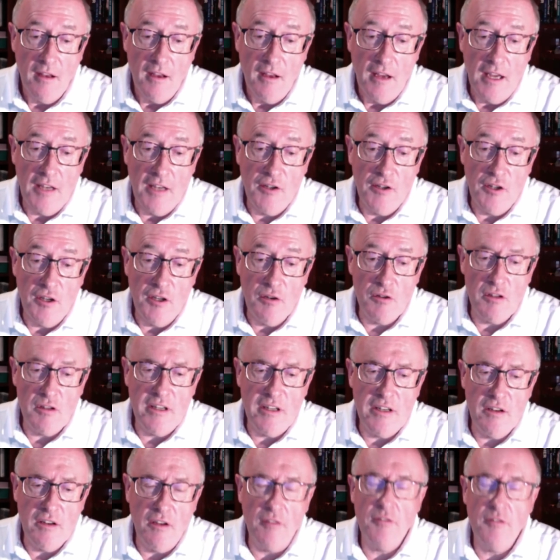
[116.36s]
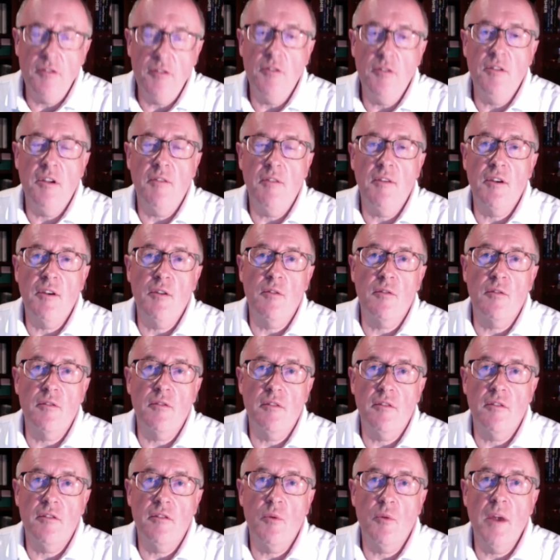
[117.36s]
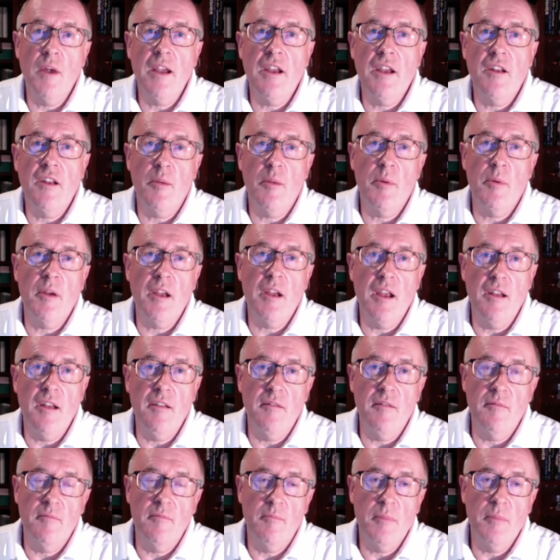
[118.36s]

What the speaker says: It's usually not too difficult to wake it up again,